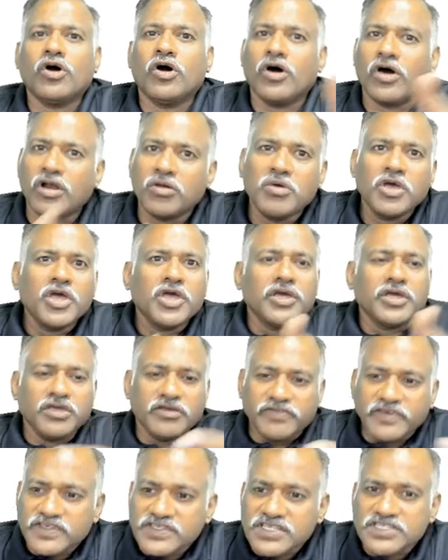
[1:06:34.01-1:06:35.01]
or
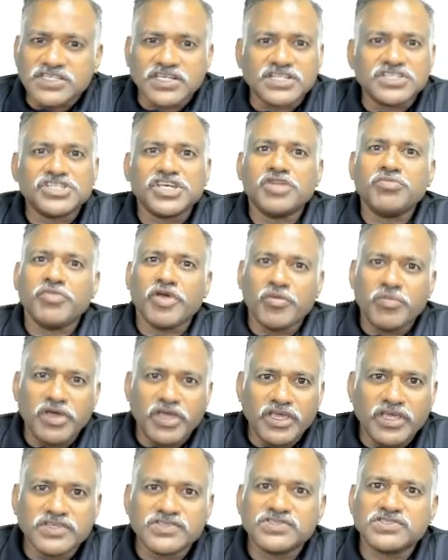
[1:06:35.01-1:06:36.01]
if he is a surgeon,
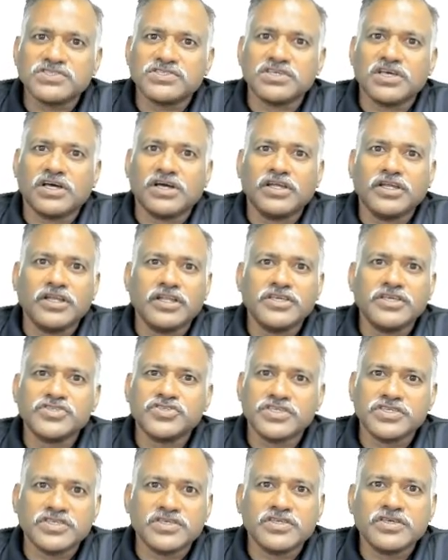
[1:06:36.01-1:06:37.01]
maybe he is in
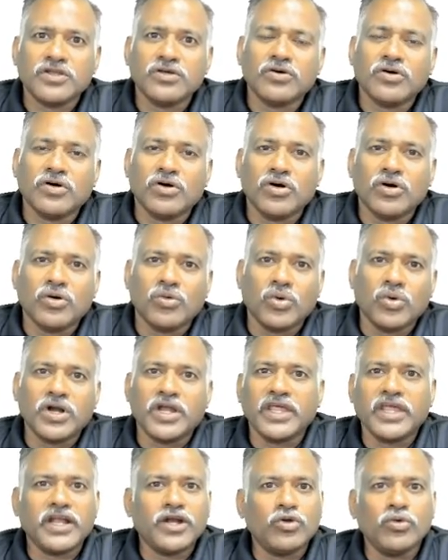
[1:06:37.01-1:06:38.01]
his
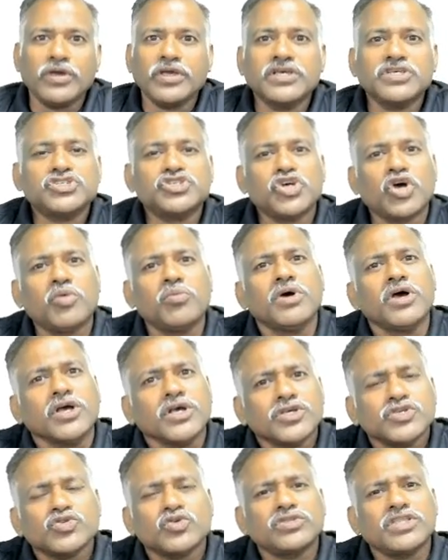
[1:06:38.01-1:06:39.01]
OT and doing his job.
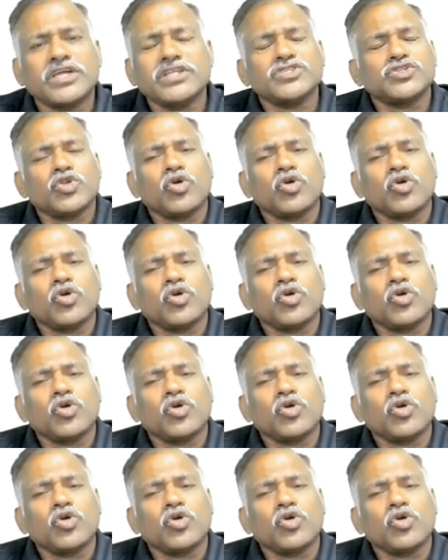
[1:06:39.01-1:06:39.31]
So there is